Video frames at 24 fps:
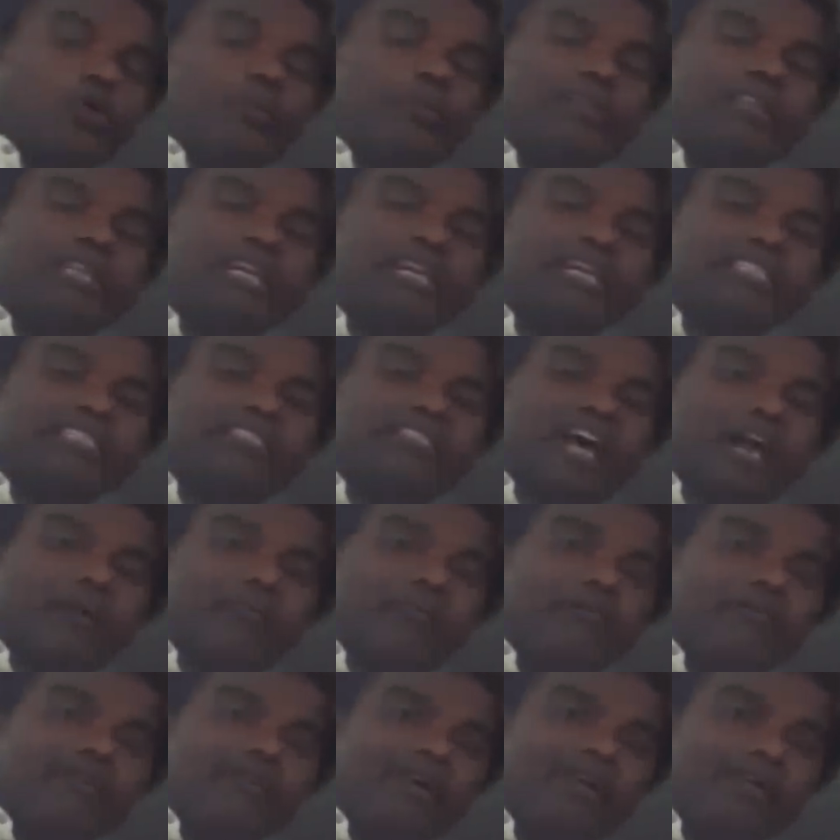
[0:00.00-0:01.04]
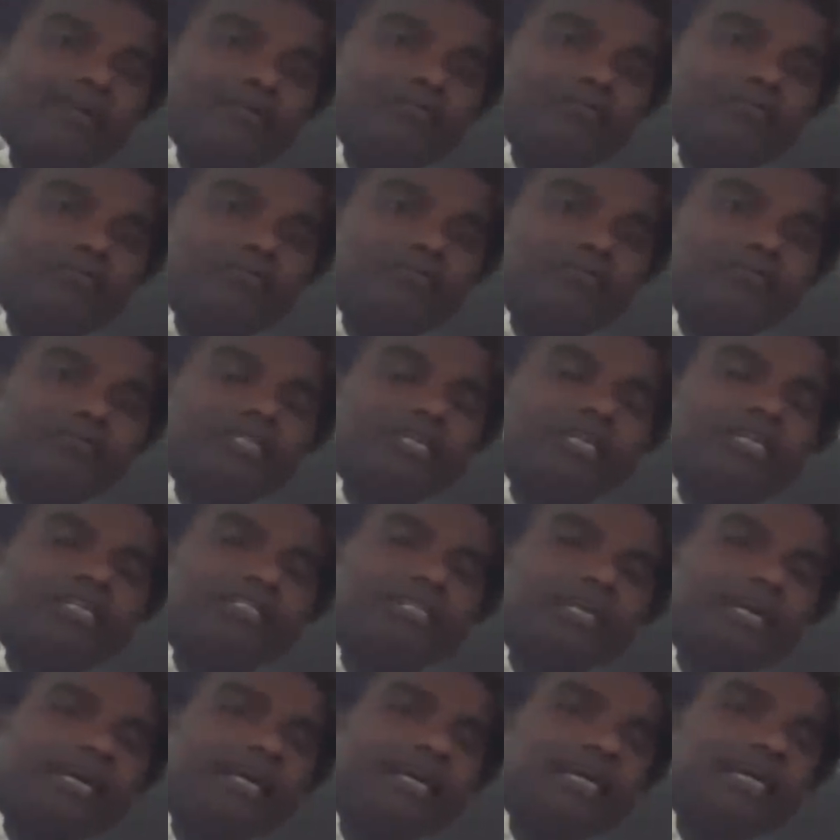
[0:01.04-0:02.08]
that is normal value. That is
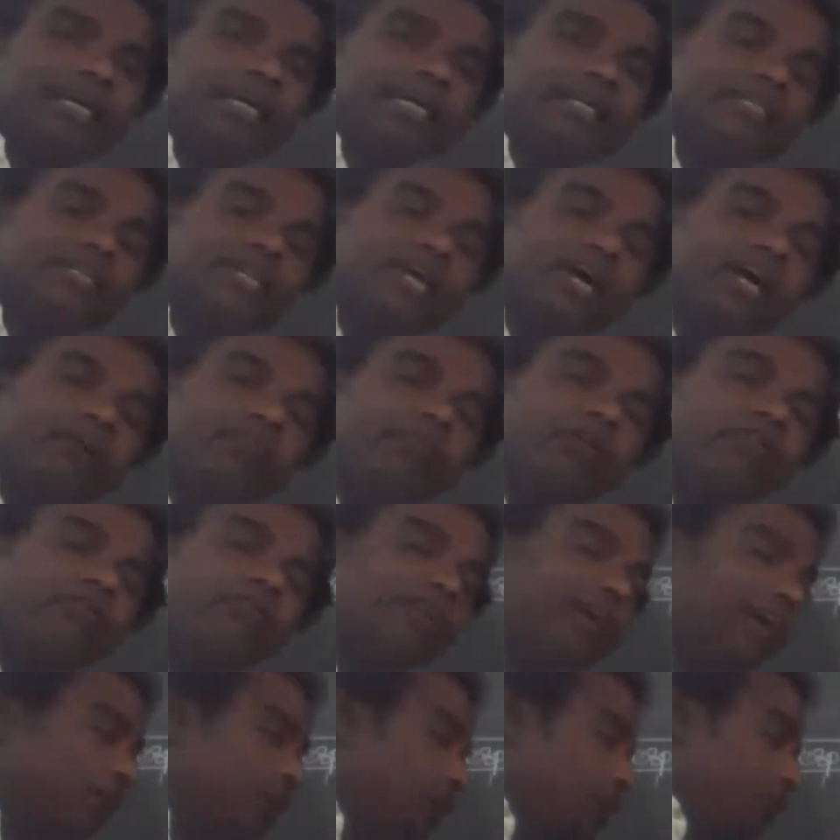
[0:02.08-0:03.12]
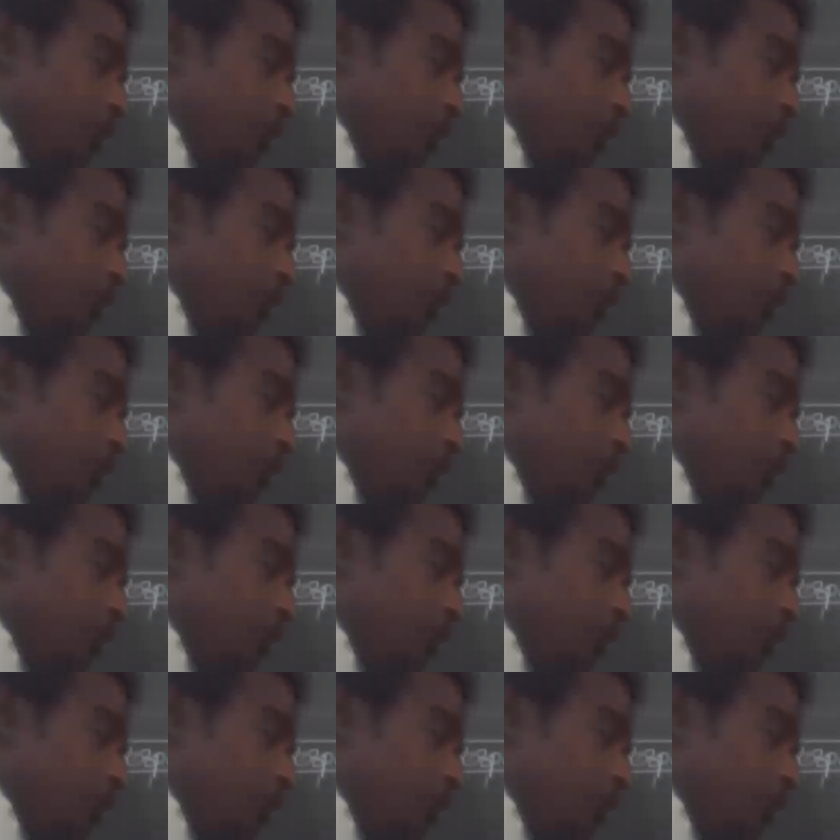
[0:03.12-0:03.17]
a normal value